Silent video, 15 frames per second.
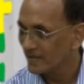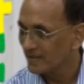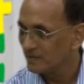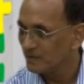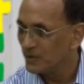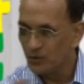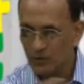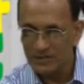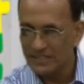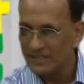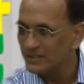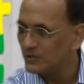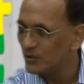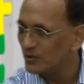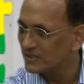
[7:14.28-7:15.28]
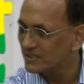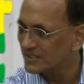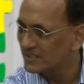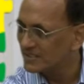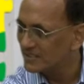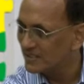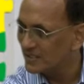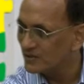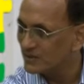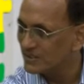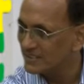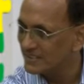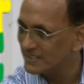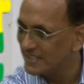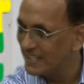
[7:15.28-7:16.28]
because he talks such
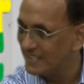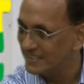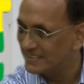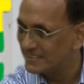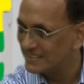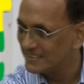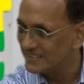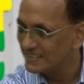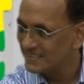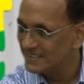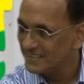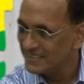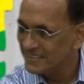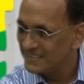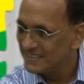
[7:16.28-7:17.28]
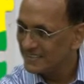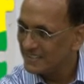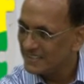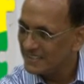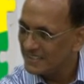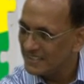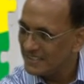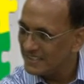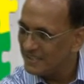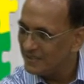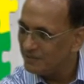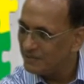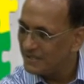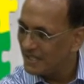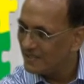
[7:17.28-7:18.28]
sense that he
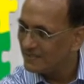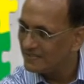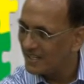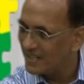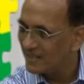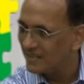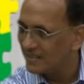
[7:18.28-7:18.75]
behaves like a